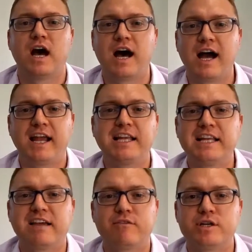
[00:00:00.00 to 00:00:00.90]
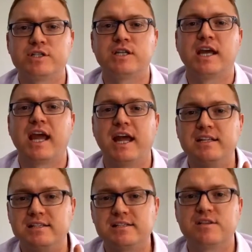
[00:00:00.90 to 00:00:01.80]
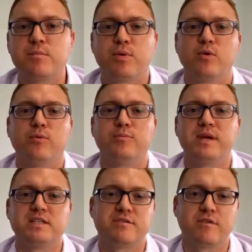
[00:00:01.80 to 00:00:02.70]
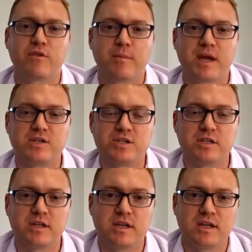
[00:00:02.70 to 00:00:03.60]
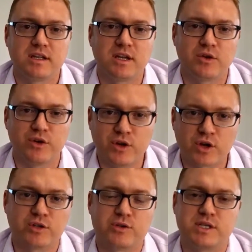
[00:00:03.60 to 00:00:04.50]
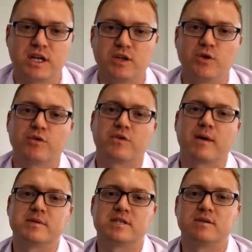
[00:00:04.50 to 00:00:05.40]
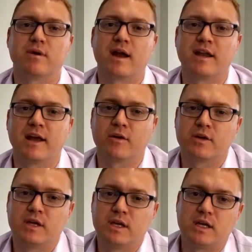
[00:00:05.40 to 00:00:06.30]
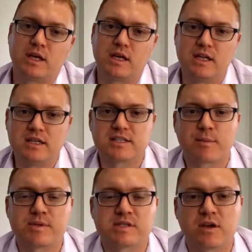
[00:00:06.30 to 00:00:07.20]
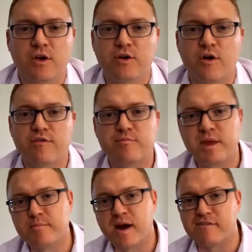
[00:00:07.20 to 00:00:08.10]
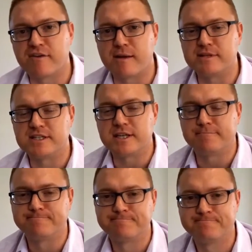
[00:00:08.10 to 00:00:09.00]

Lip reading: highly leveraged, and simple piece of information that you're not using in your pharmacy right now in this episode of Pimp My Pharmacy.